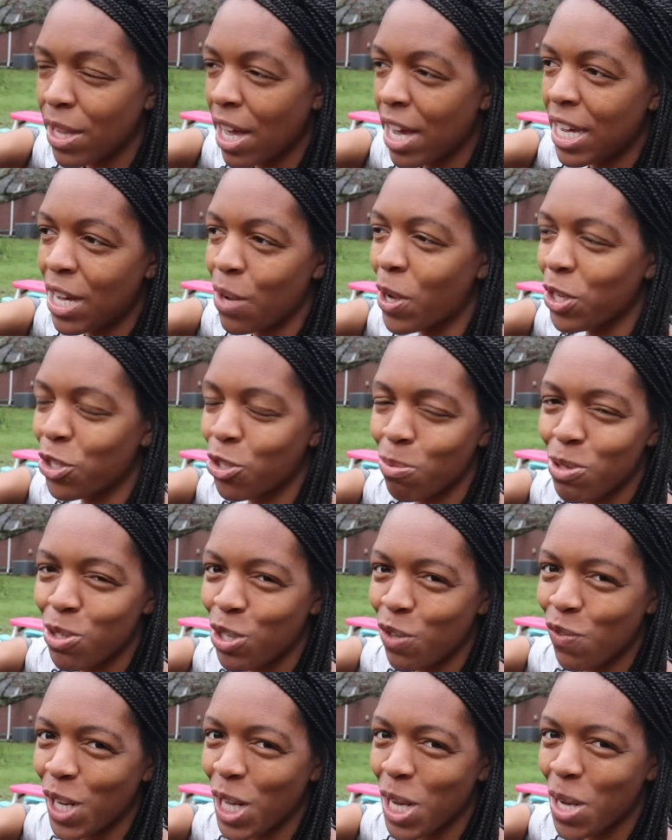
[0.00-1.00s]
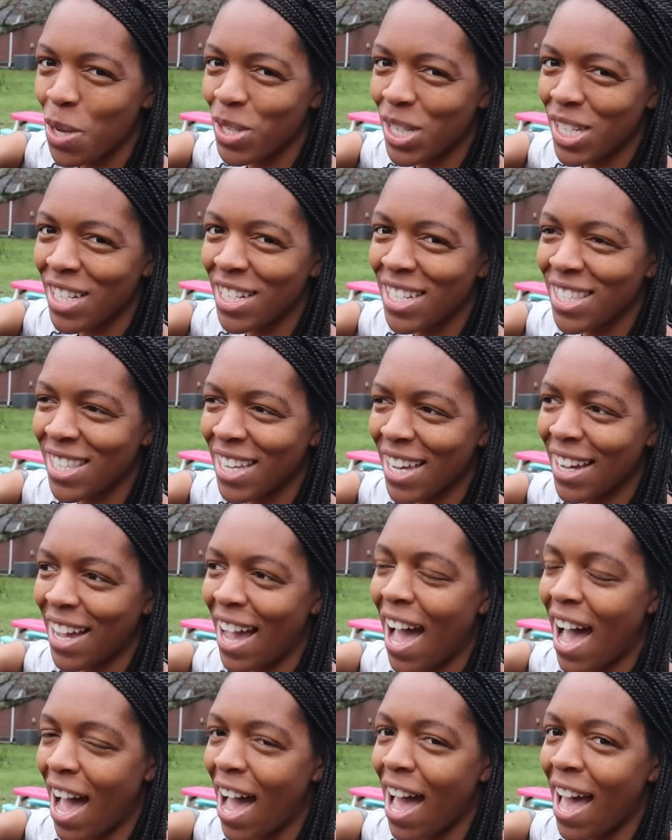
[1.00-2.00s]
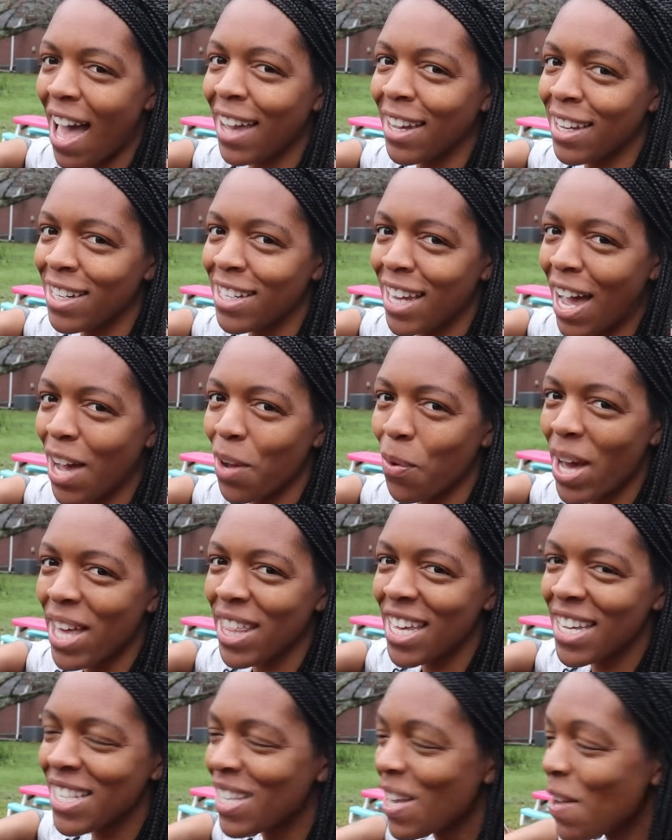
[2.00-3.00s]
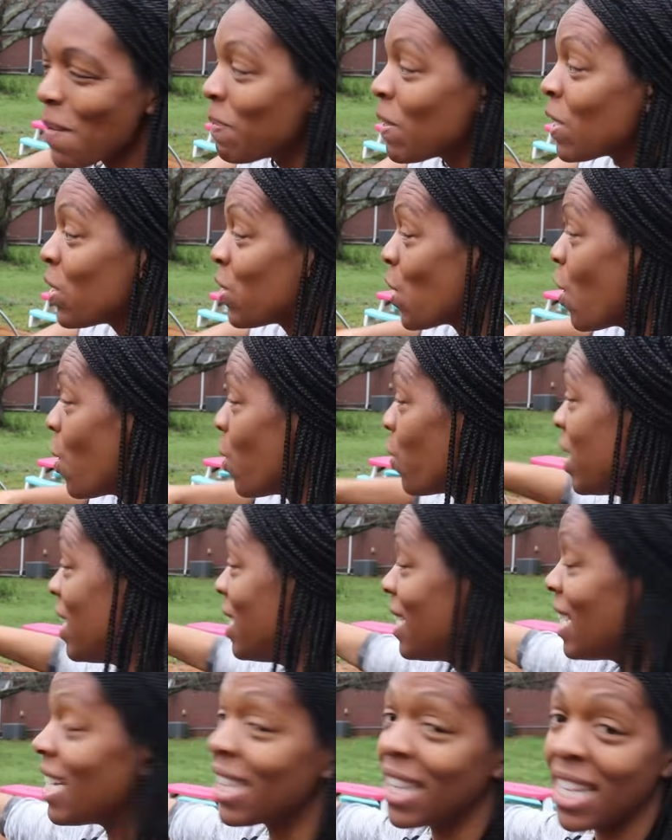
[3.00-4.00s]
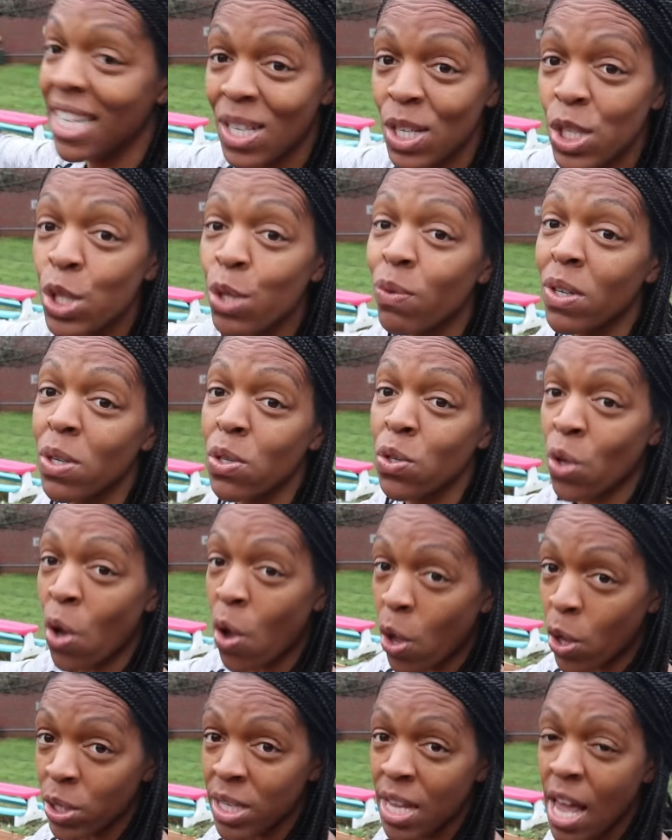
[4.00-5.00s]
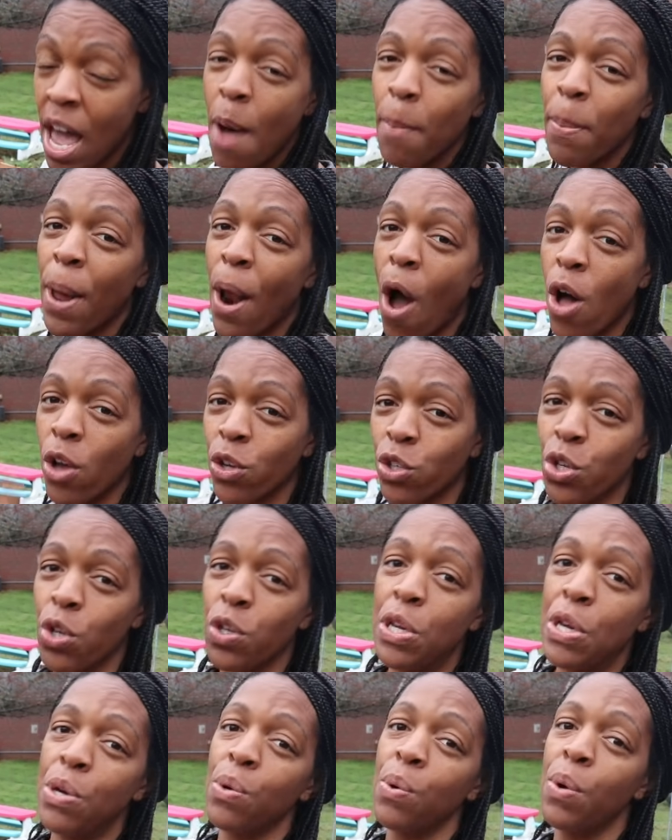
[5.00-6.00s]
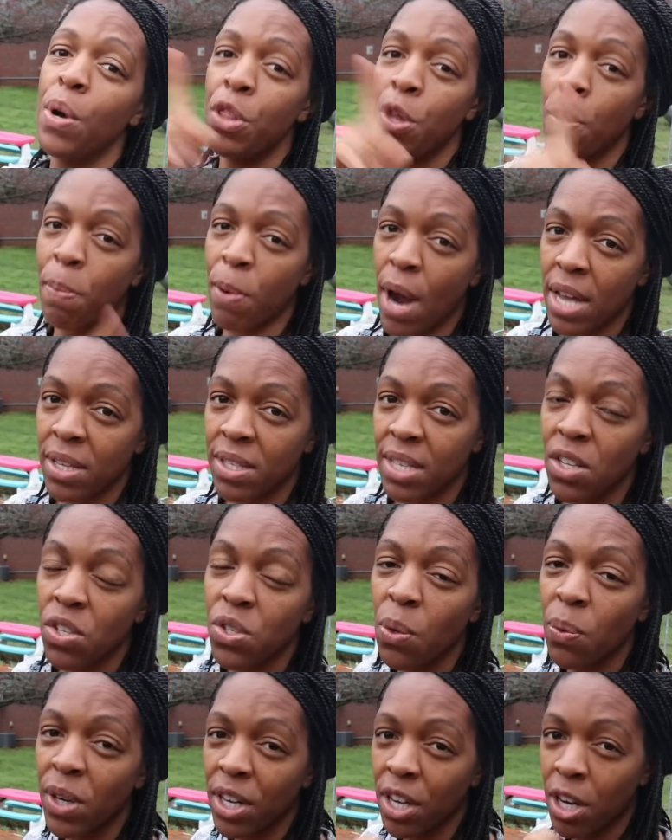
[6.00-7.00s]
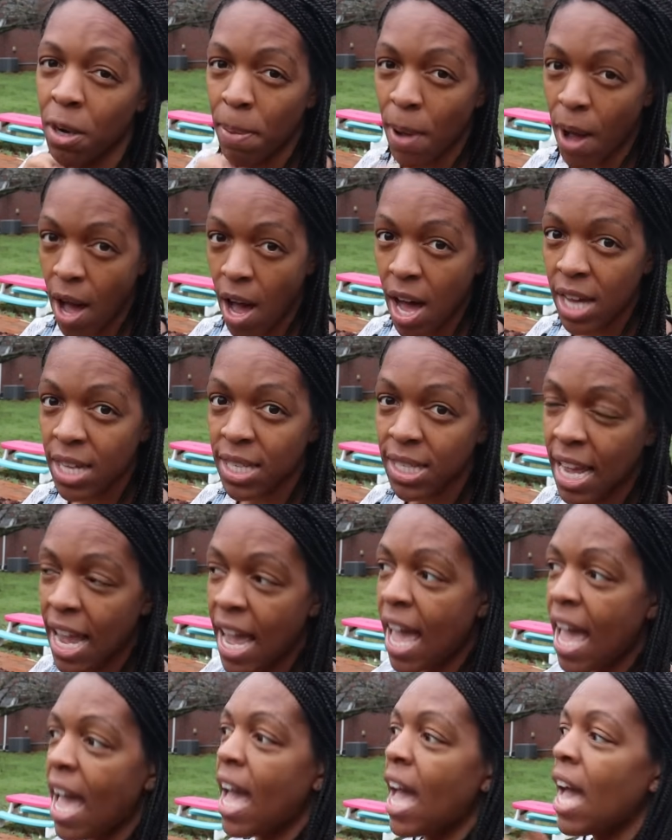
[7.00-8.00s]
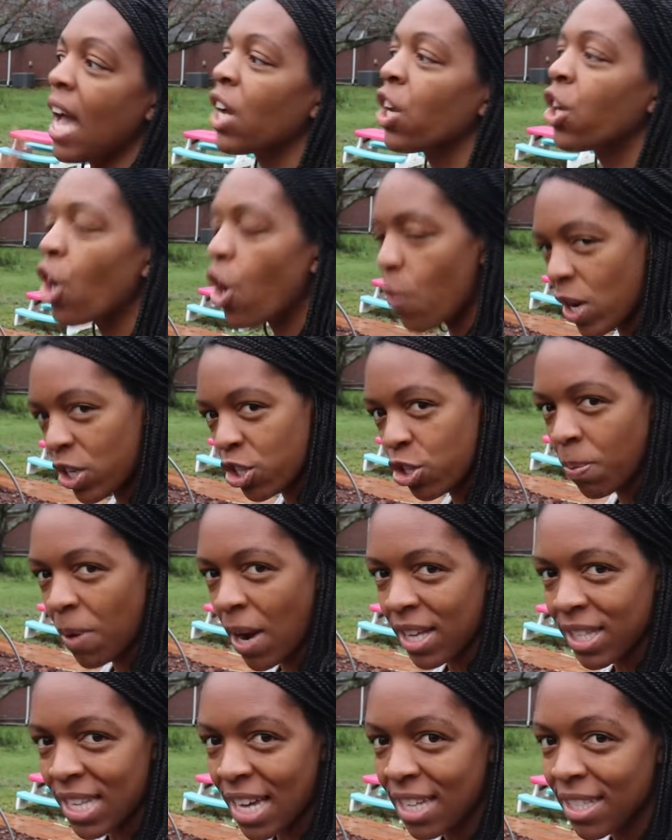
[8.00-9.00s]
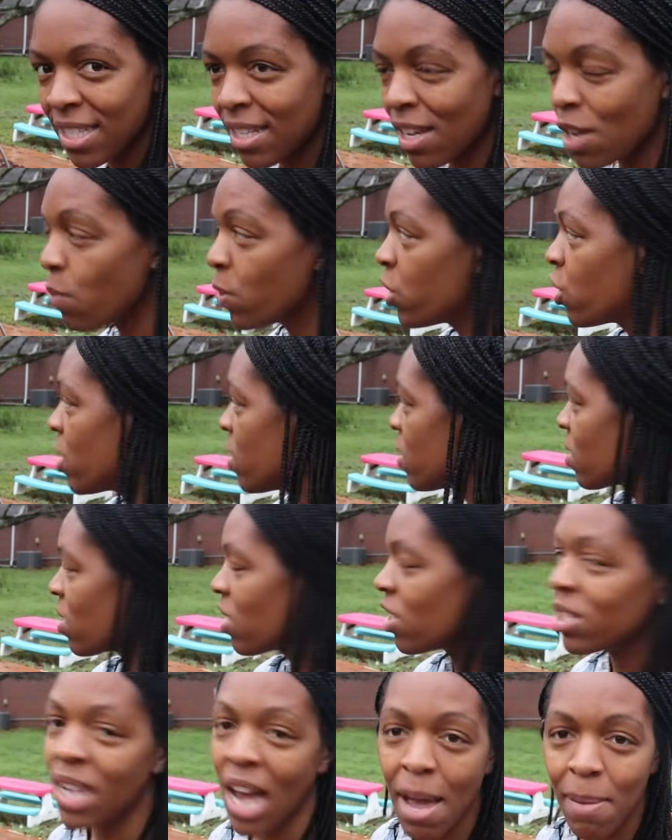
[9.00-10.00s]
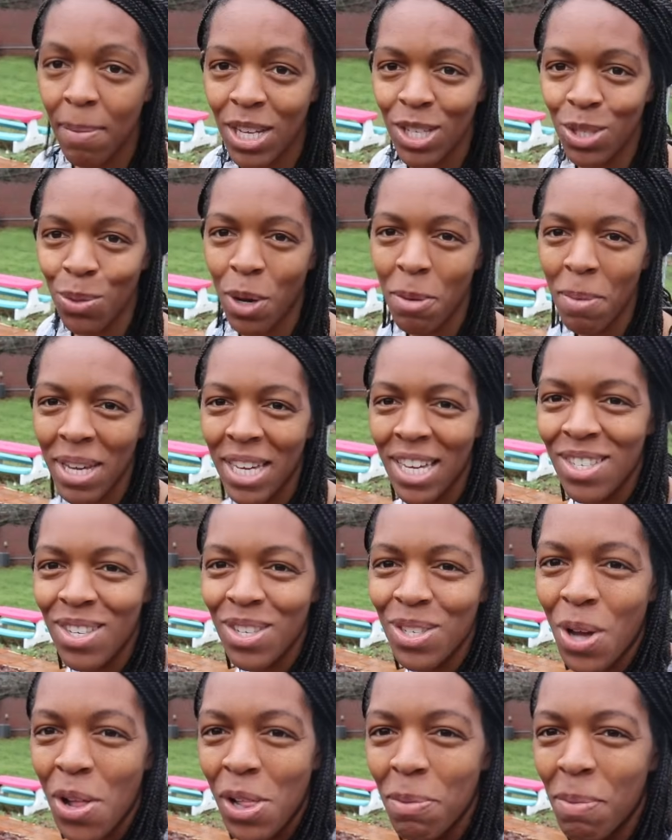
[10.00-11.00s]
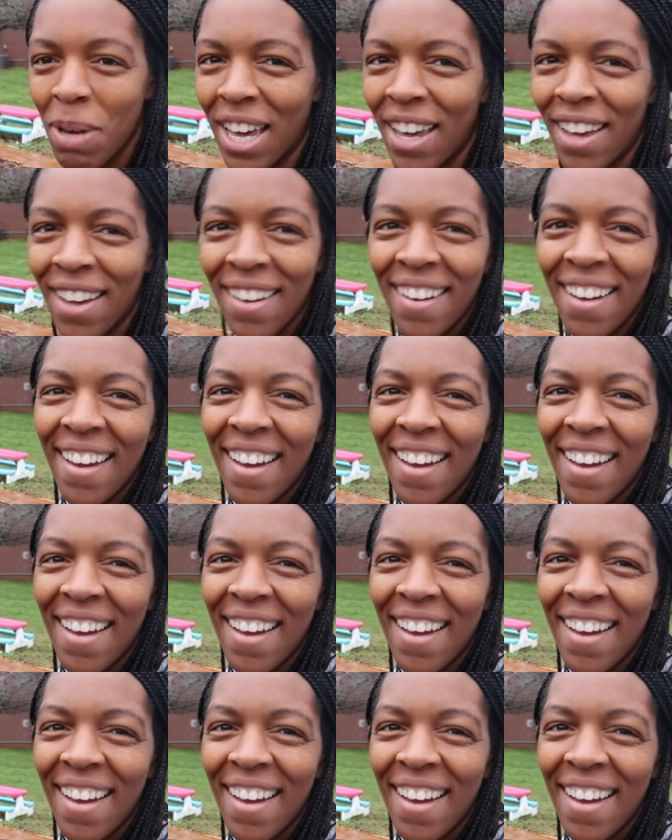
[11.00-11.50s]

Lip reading: he watched some YouTube videos and he's like, I can DIY this. So he did. This is the result, but I'll show you the process. So we're gonna pause, go watch the process, which is good timing because one of my kids is calling me.